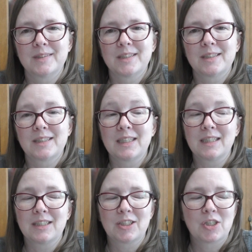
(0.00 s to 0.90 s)

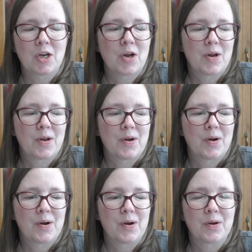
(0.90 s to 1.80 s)
stitch
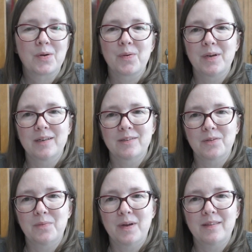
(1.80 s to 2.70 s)
according
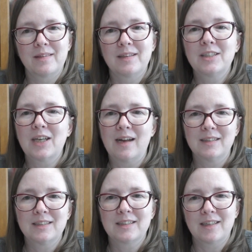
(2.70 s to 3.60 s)
to what the
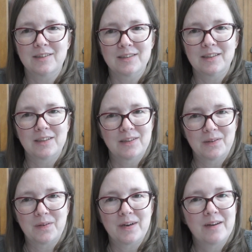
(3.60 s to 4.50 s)
challenge tells you
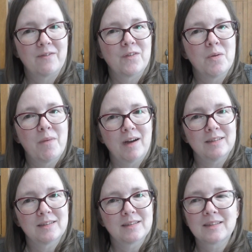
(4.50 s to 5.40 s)
to, if you
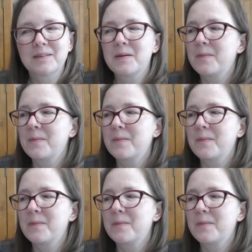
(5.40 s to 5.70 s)
must.